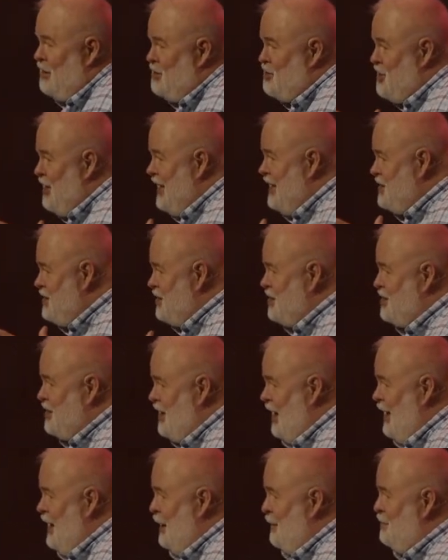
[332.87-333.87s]
Jesus
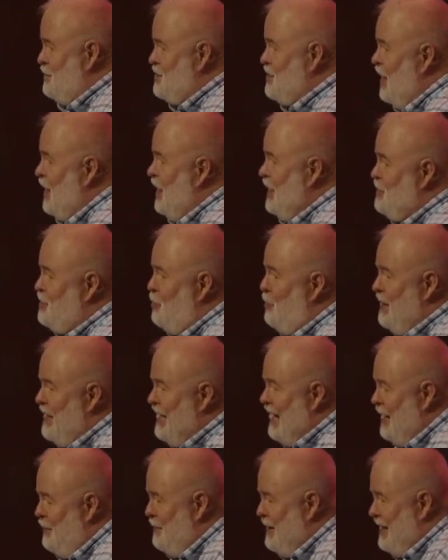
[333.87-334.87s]
comes
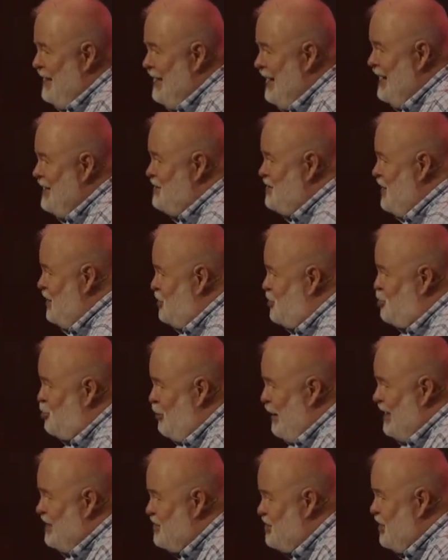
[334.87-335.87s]
and begins this
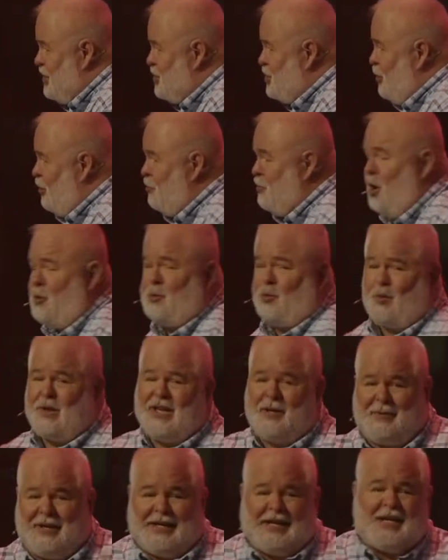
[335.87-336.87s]
transitional moment when he
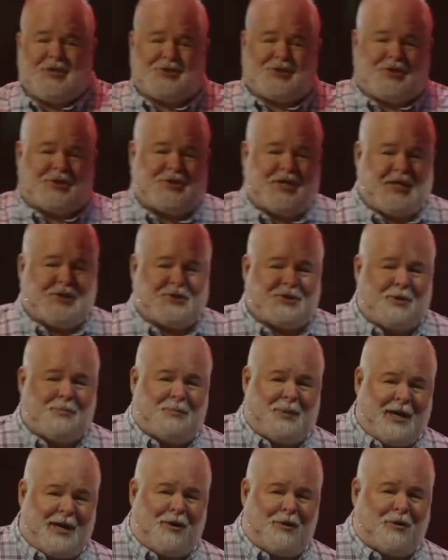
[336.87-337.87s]
begins to teach in
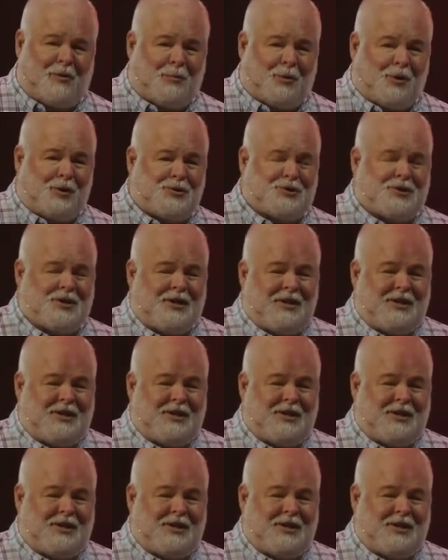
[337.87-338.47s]
parables,